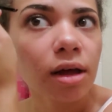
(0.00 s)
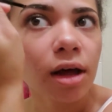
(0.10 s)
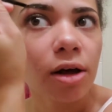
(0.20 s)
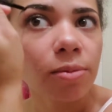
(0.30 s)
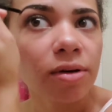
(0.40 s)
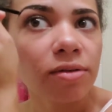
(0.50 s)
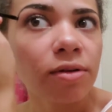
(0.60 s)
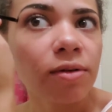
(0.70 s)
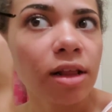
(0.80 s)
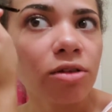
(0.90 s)
I hope
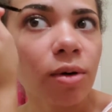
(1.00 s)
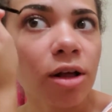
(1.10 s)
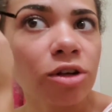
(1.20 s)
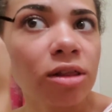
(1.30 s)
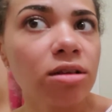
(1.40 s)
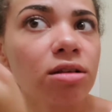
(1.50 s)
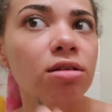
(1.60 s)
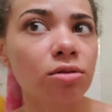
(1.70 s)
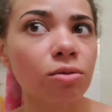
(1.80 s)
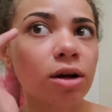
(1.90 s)
everyone that's watching this
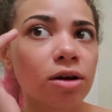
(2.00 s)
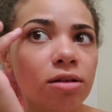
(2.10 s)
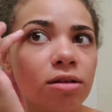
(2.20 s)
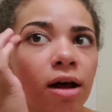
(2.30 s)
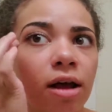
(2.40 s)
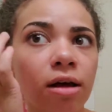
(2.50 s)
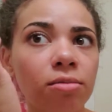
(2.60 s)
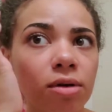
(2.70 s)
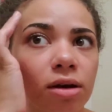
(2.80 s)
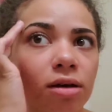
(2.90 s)
is as weird as I
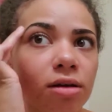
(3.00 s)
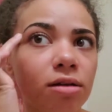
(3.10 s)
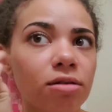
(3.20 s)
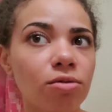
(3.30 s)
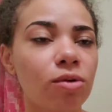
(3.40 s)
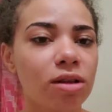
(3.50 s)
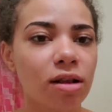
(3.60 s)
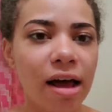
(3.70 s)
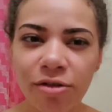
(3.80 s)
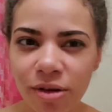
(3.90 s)
am, because what's
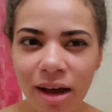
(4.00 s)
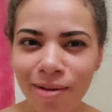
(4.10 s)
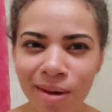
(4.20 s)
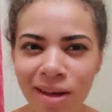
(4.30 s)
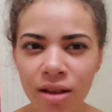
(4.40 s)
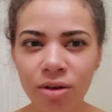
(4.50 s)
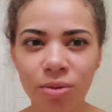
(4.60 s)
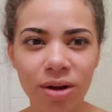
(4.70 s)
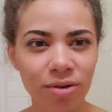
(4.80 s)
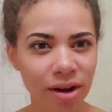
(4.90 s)
life without being a little
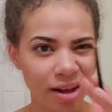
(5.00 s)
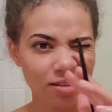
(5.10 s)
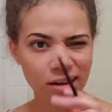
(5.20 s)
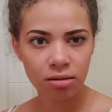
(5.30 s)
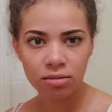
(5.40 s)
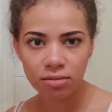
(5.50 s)
weird, right?